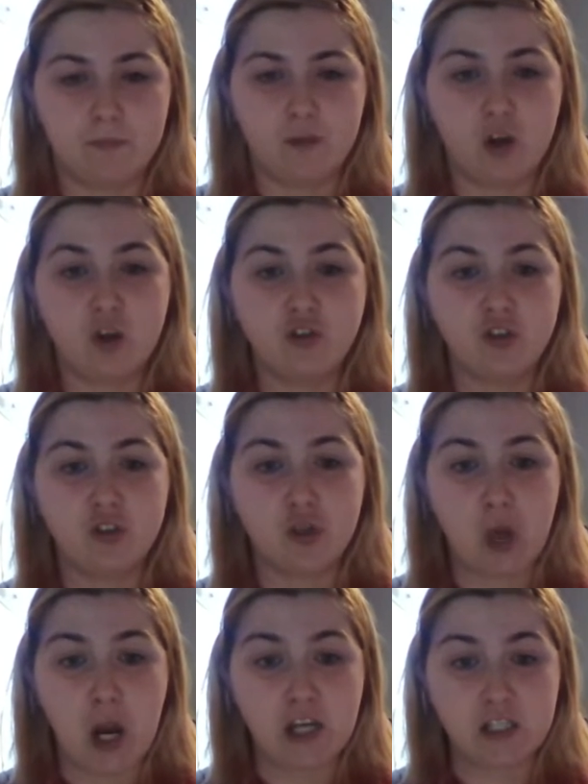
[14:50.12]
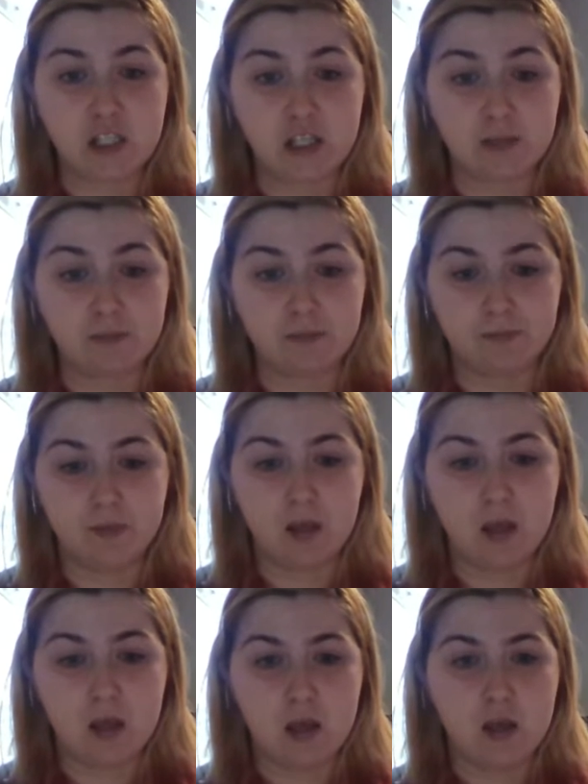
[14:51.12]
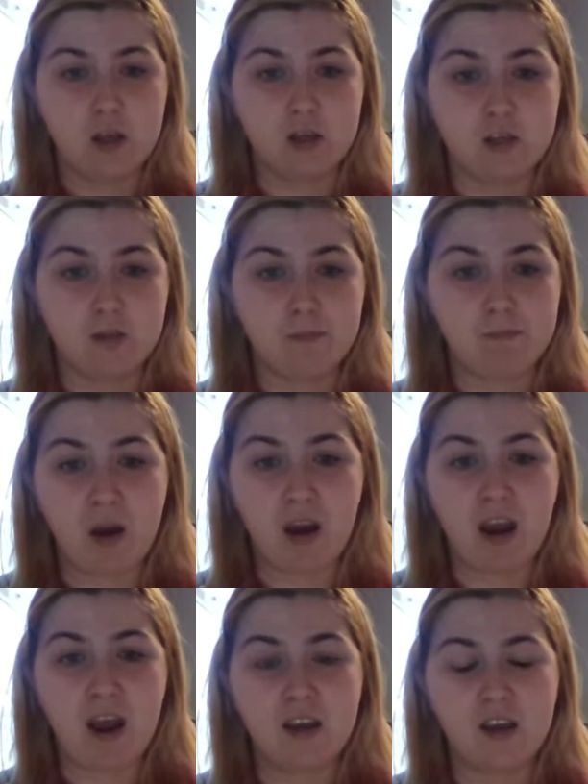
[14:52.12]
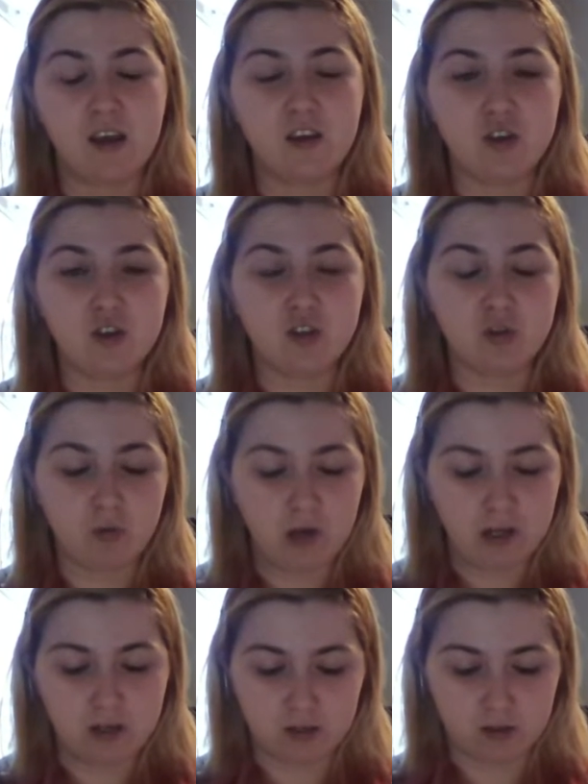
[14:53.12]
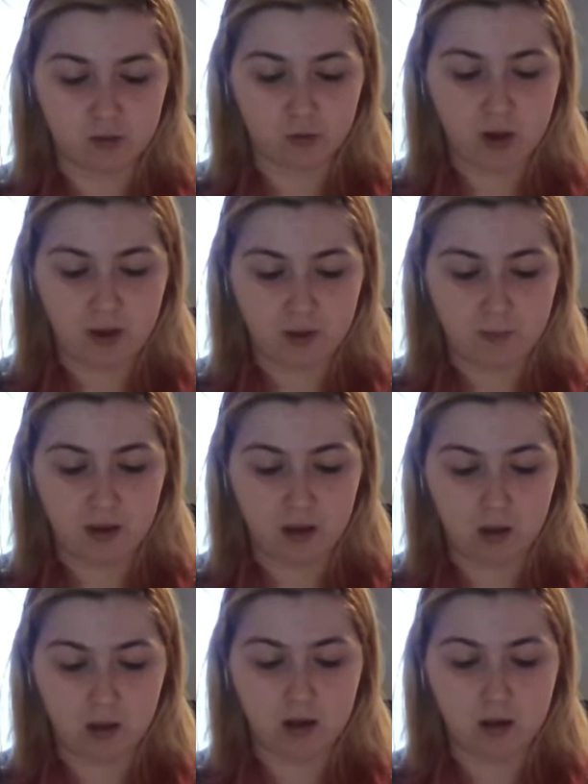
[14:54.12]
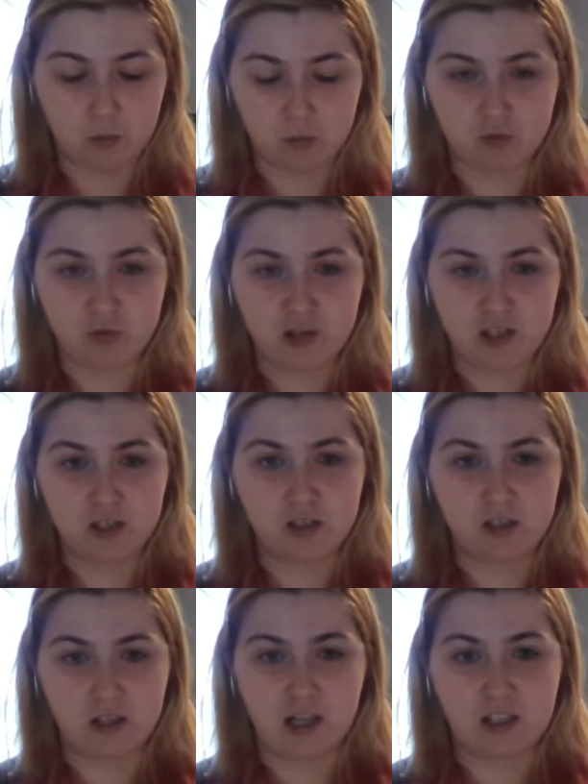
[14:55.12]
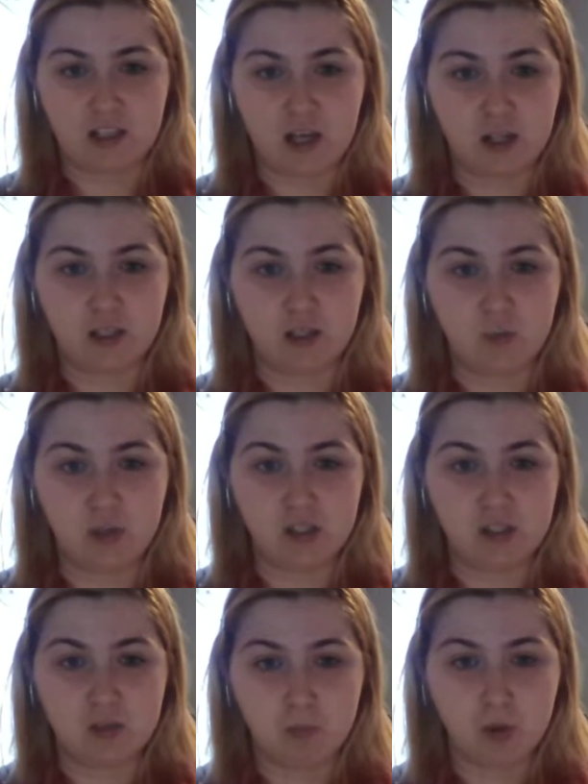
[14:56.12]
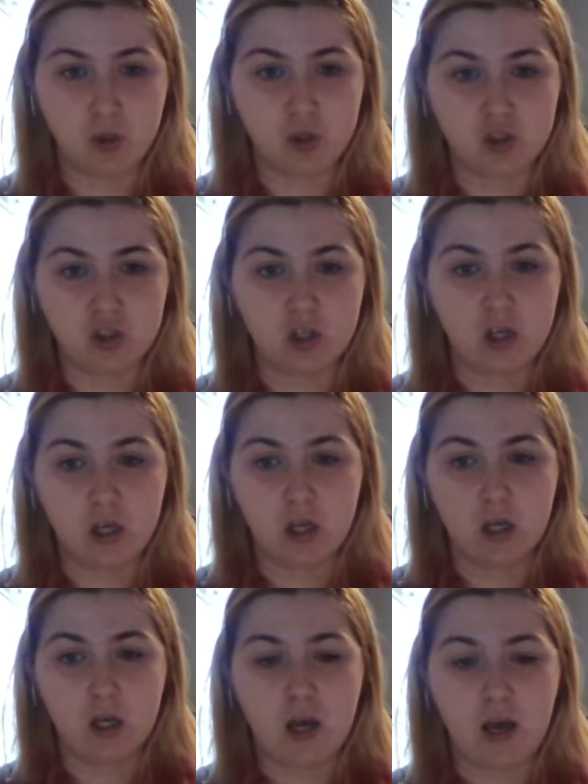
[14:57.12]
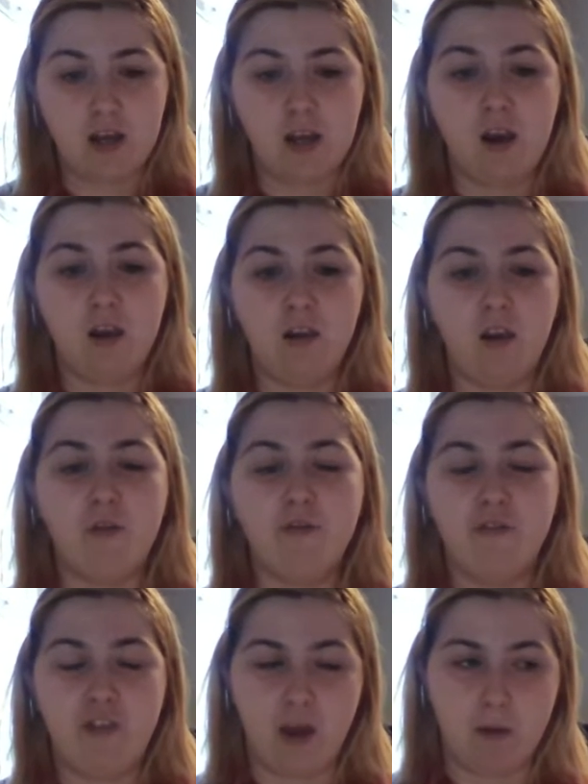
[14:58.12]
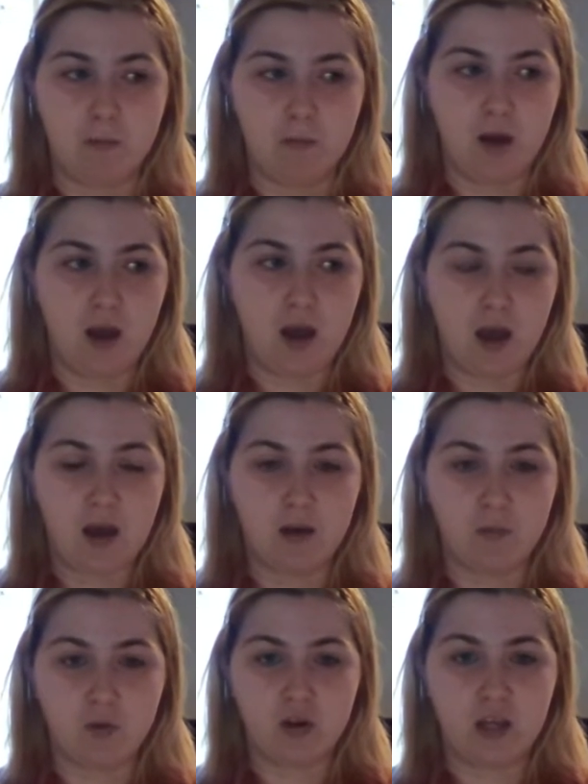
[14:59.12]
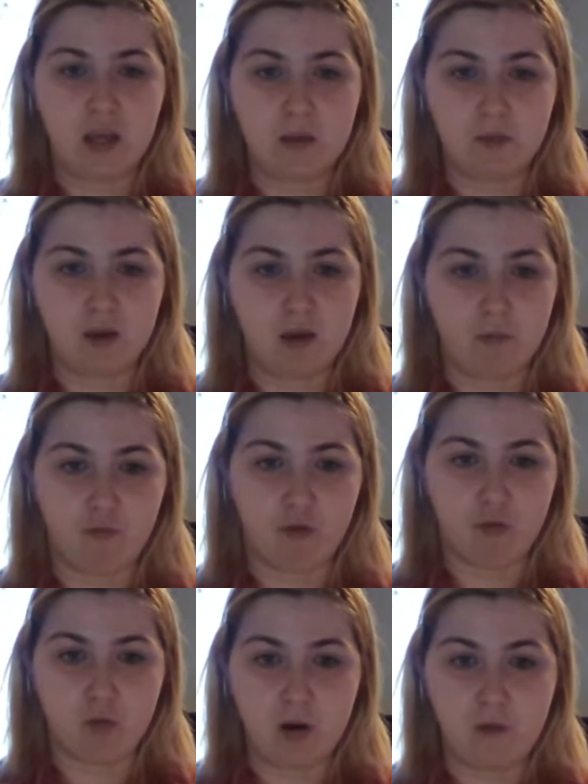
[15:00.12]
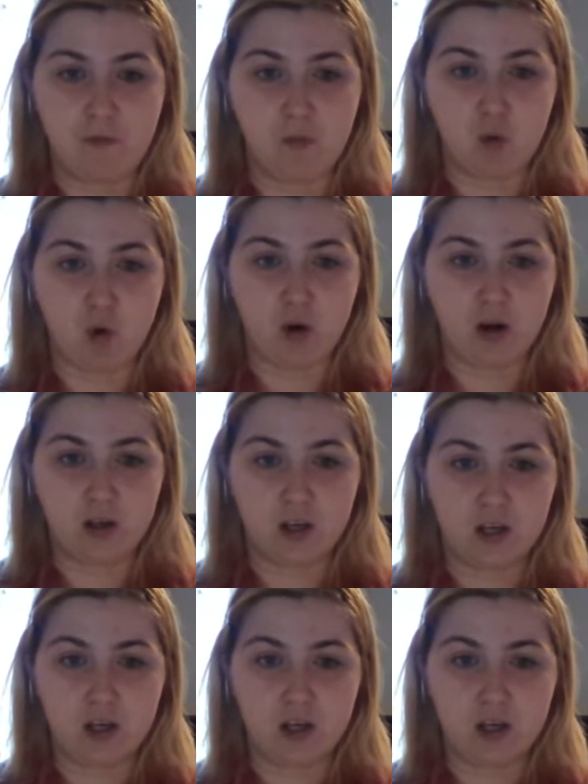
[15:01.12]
concentration. But I used to read quite a bit, and I was reading like Jacqueline Wilson books, and I love them. and I'm going to keep them from whenever Morgan